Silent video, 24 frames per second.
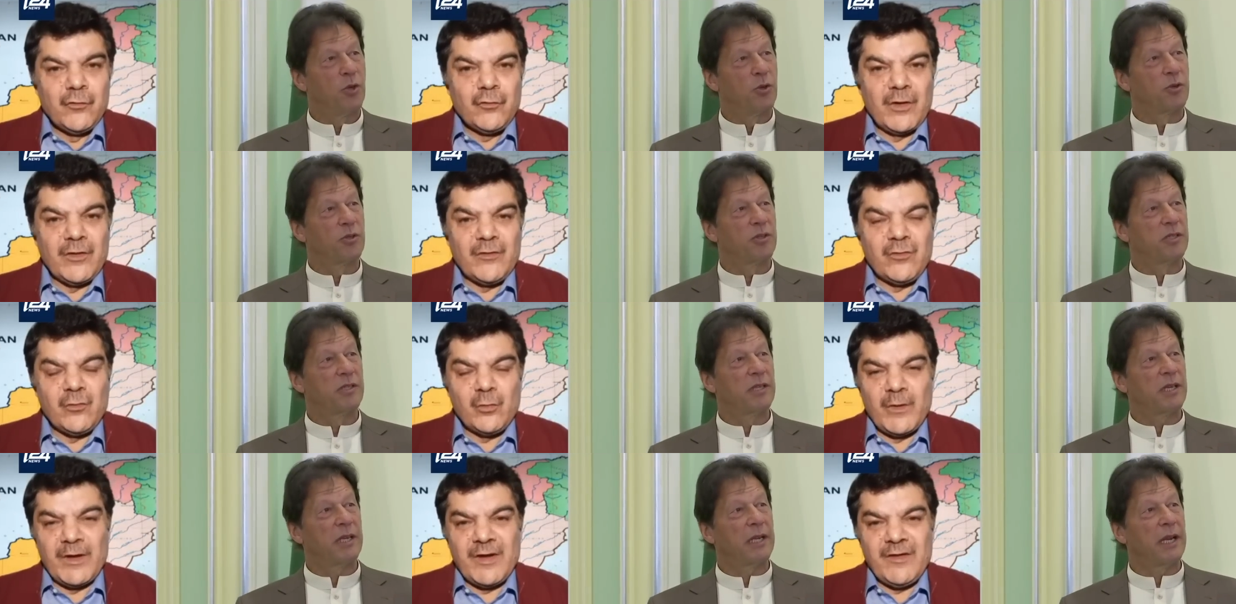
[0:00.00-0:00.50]
Speaker 1: So
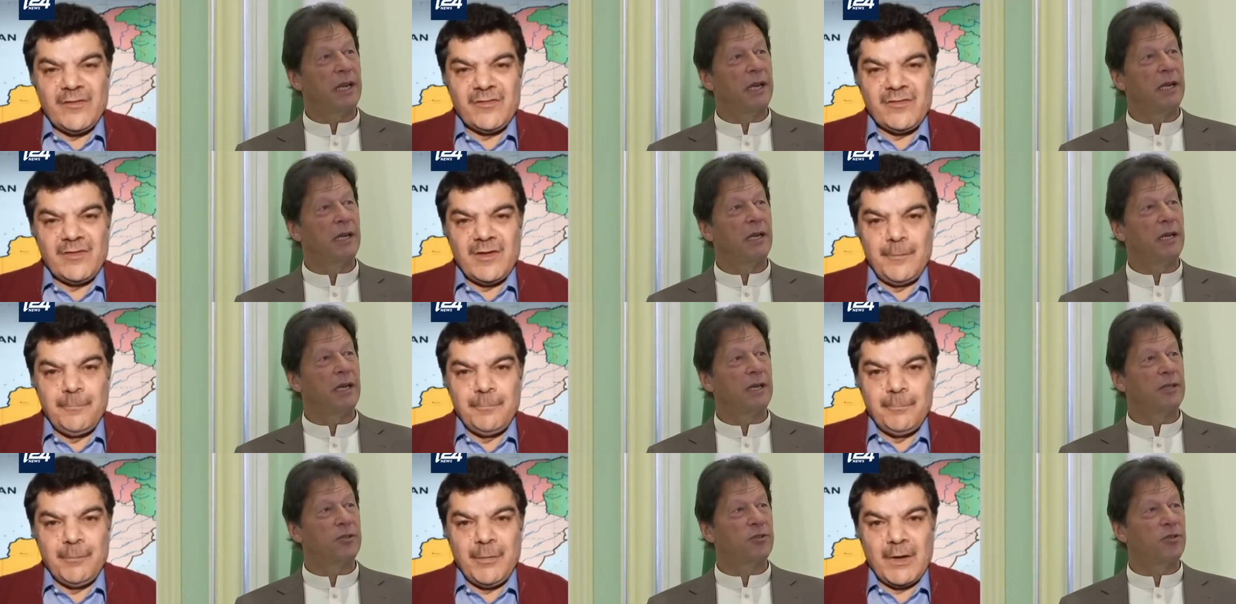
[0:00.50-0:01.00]
it's very
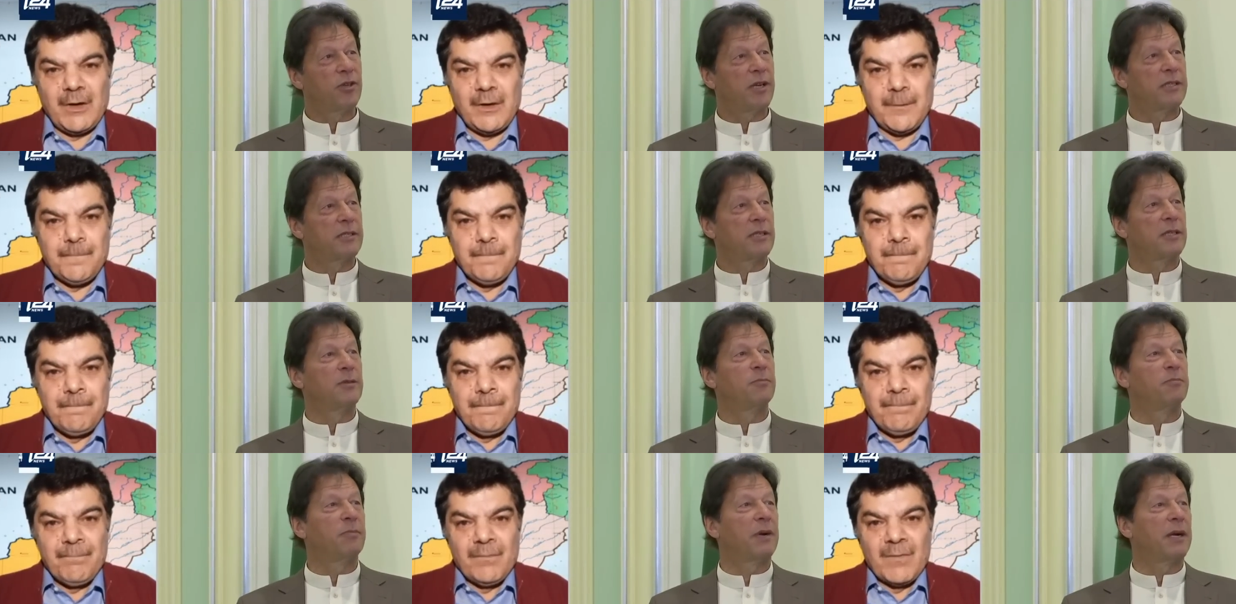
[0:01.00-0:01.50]
simple.
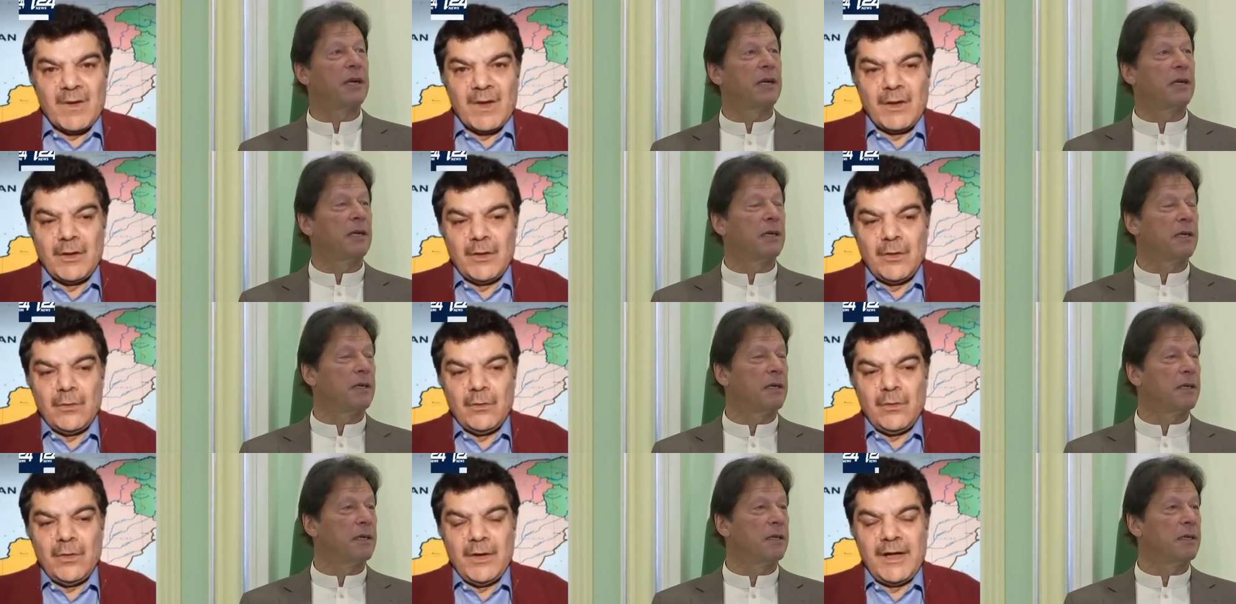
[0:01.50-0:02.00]

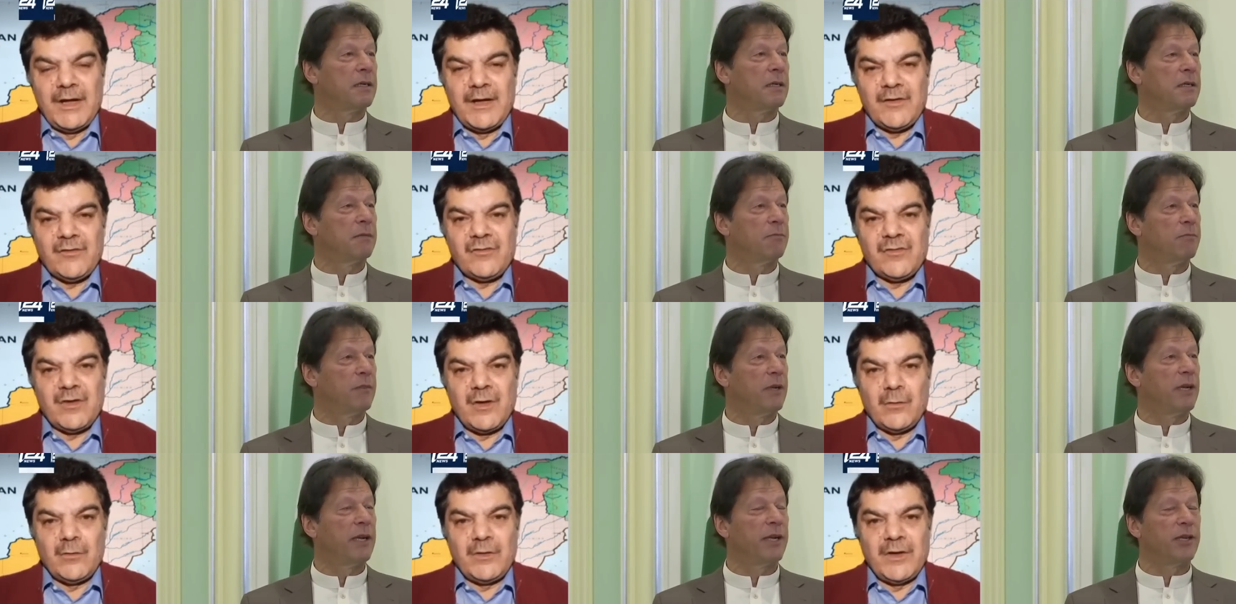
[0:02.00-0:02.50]
You know, it
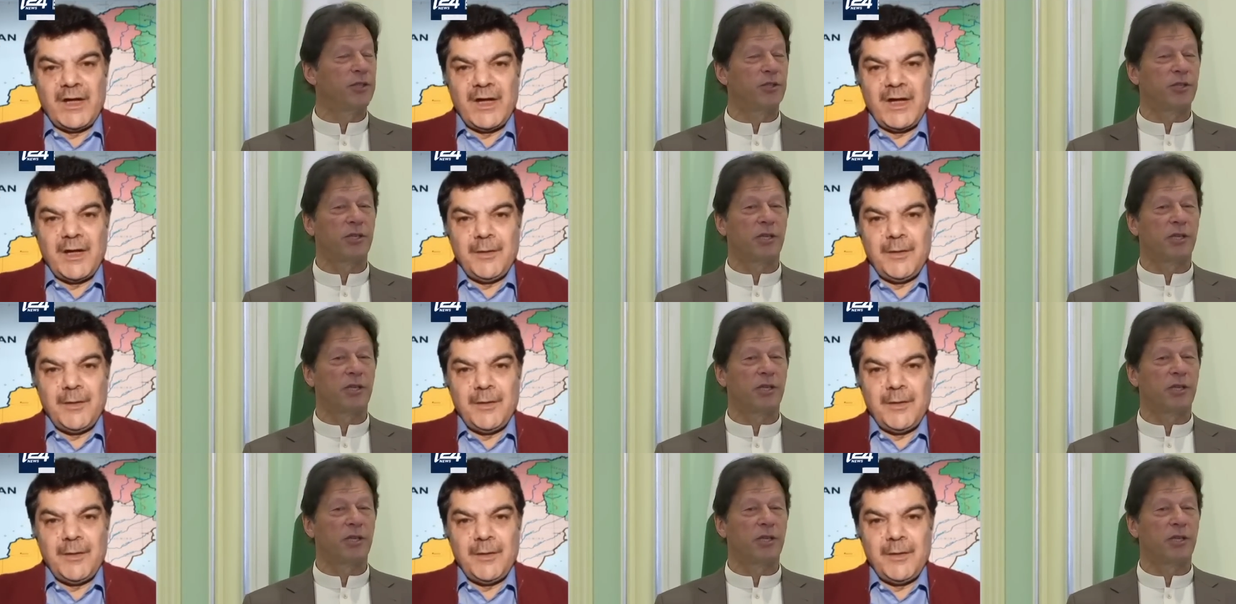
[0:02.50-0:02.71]
is Saudi